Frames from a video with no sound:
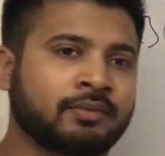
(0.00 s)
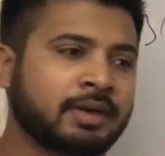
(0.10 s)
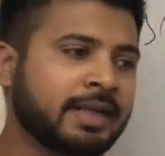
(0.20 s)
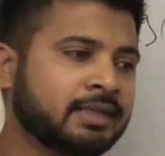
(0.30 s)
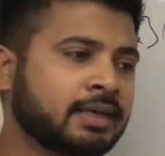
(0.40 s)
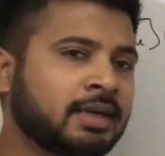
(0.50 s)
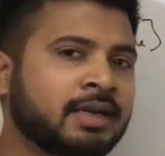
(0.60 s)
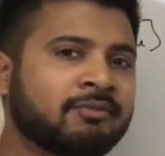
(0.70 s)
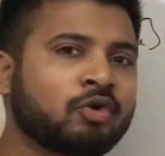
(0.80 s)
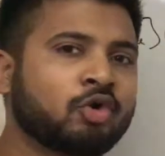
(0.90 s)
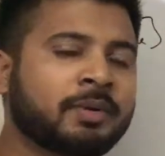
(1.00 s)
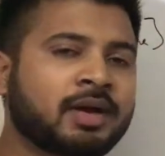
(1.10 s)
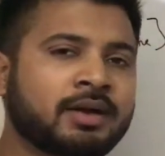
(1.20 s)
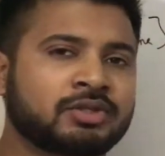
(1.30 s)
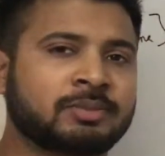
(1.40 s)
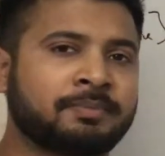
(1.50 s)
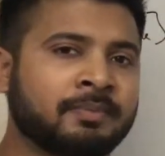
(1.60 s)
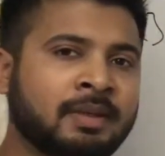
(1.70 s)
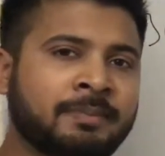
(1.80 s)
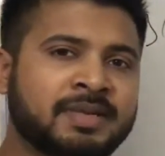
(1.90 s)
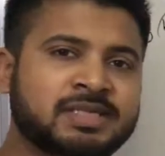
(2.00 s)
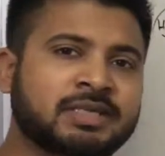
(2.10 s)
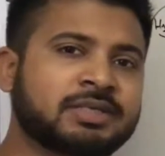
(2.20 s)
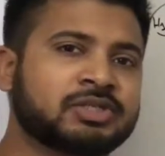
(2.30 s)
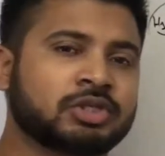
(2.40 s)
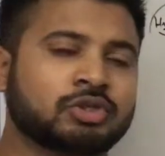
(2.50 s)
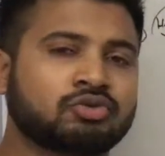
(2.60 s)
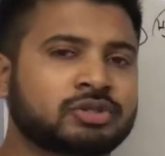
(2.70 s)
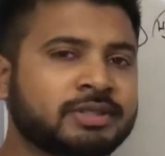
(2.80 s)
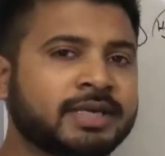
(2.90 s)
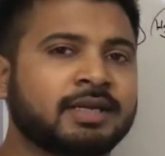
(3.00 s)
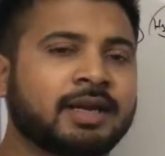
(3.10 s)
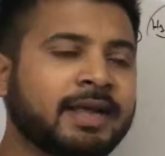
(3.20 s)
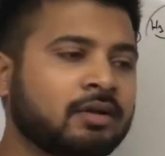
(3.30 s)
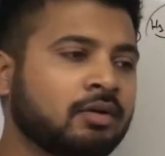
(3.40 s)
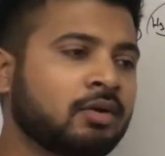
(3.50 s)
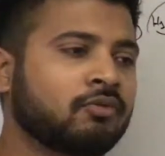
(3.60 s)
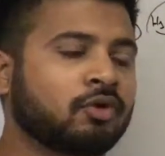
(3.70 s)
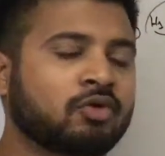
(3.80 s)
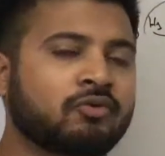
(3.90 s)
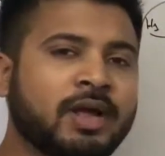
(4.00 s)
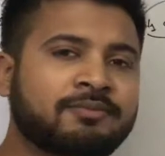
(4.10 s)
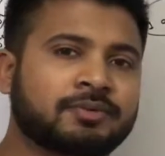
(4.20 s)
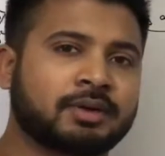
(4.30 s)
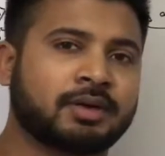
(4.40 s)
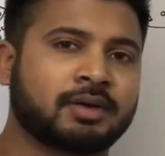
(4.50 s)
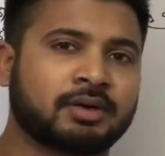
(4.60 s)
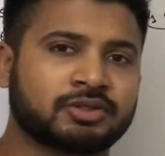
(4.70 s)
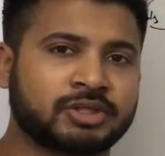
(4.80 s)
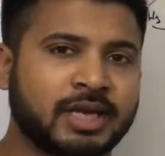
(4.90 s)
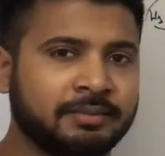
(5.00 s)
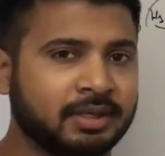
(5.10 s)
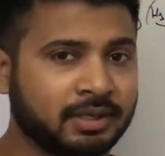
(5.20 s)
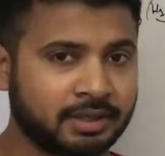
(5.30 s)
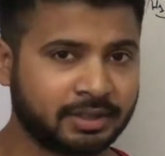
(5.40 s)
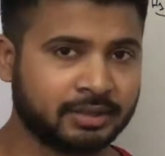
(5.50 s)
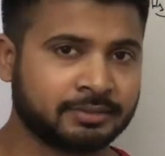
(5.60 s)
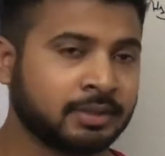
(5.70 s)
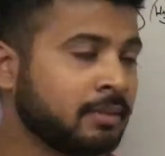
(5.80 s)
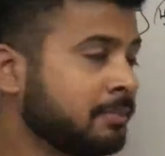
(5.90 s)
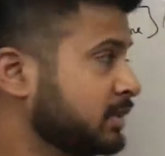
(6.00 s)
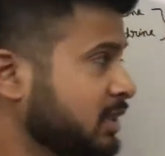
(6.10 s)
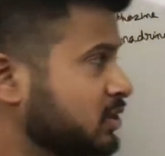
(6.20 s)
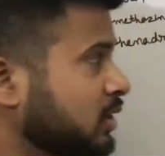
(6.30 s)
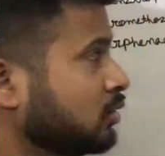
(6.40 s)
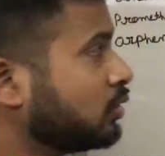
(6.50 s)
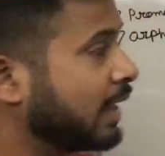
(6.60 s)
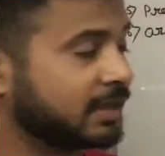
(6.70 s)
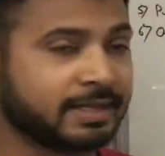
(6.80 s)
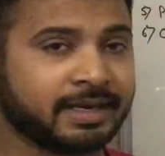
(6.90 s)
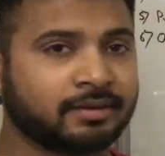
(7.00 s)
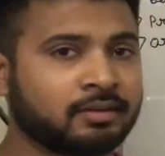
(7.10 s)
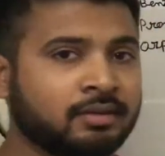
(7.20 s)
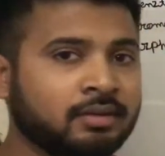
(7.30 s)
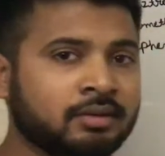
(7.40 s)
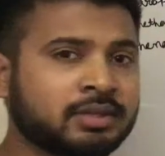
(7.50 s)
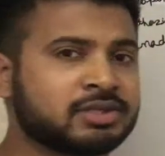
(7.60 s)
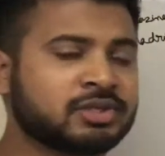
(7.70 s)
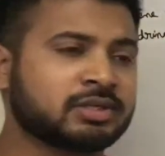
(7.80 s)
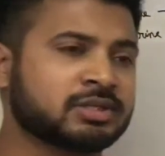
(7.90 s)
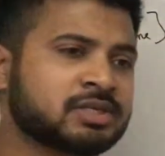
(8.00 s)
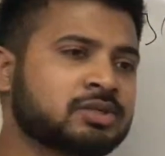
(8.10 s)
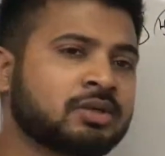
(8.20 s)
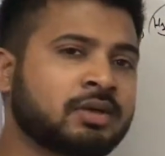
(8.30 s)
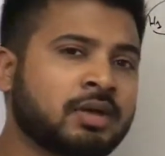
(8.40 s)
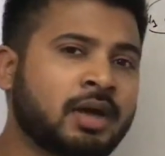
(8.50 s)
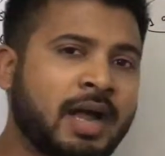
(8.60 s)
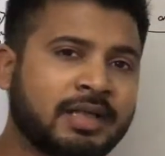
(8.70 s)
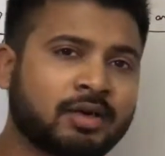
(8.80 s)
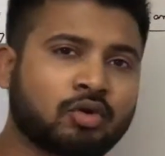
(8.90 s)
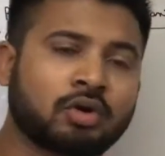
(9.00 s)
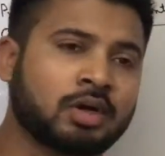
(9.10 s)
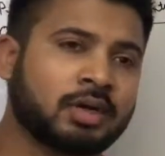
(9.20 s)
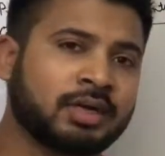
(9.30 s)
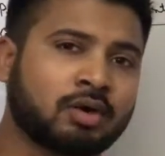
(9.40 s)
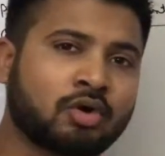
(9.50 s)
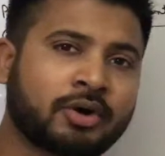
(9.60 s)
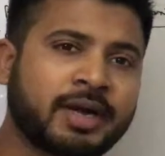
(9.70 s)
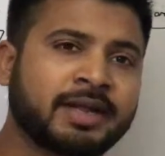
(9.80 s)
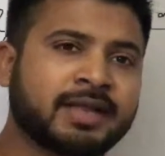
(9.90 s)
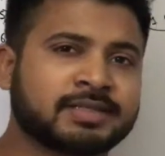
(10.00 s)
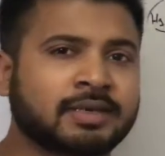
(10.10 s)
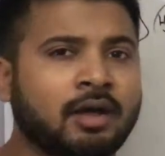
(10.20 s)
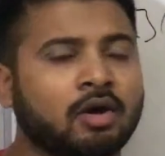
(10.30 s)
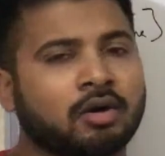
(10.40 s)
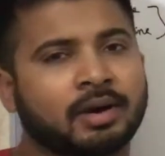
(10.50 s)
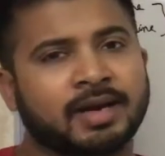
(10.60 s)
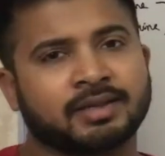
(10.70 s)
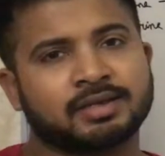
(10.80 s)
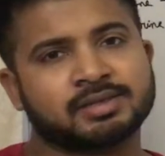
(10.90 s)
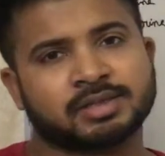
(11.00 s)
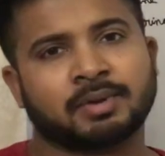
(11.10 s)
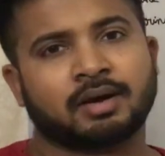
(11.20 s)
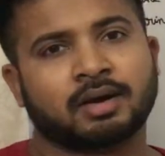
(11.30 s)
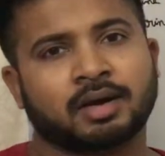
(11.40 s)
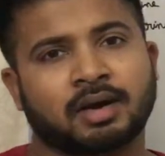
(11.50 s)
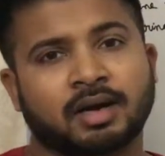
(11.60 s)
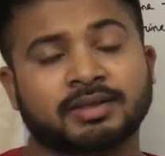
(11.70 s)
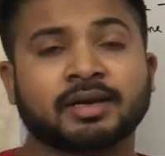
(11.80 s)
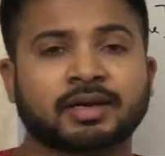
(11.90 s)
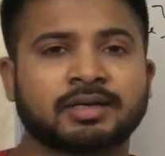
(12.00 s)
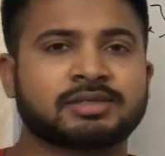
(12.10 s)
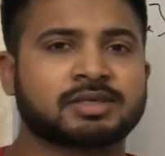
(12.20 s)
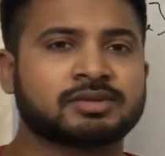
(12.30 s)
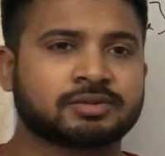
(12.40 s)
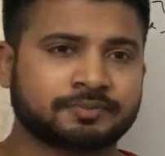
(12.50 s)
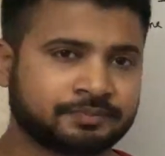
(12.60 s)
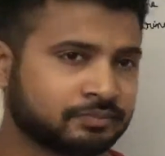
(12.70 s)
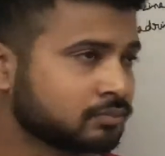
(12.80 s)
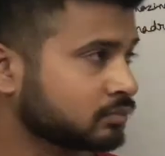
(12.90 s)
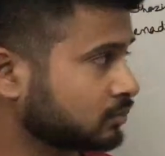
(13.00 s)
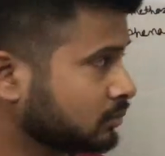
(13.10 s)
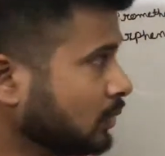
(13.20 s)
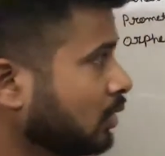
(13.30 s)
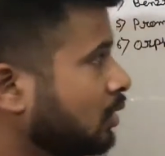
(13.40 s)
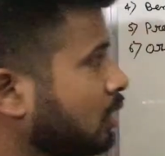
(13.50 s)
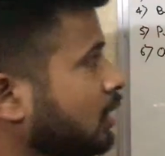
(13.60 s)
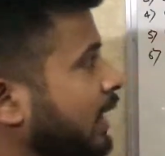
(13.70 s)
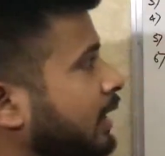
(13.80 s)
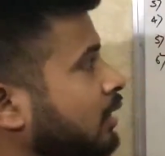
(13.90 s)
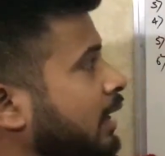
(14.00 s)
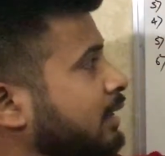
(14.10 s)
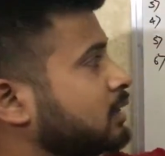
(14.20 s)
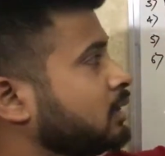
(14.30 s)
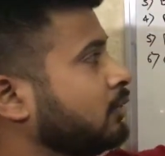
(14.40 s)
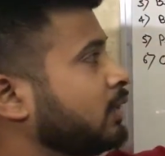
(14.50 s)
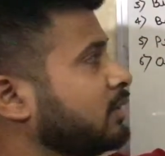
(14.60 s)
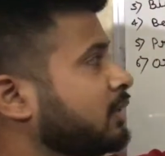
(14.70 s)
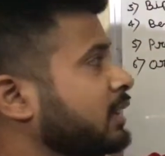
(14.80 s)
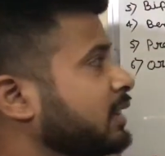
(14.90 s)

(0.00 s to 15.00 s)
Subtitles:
like the levodopa the patient is used daily, like 4 to 5 times in a day. But this drug not like that. This drug just either in a contraindication or either in some other conditions, or either whenever